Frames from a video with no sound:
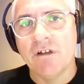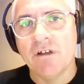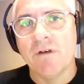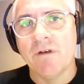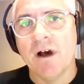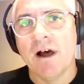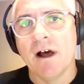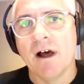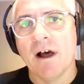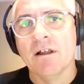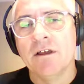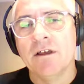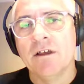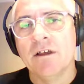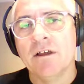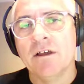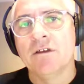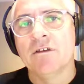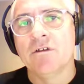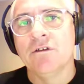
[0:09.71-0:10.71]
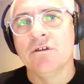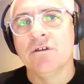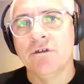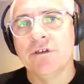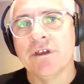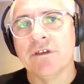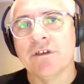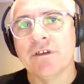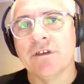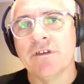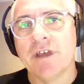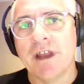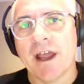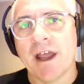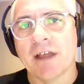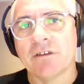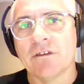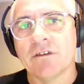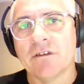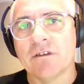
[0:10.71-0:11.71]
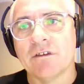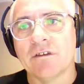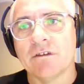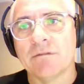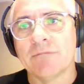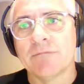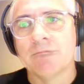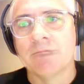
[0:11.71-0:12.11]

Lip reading: file using Zed Axis.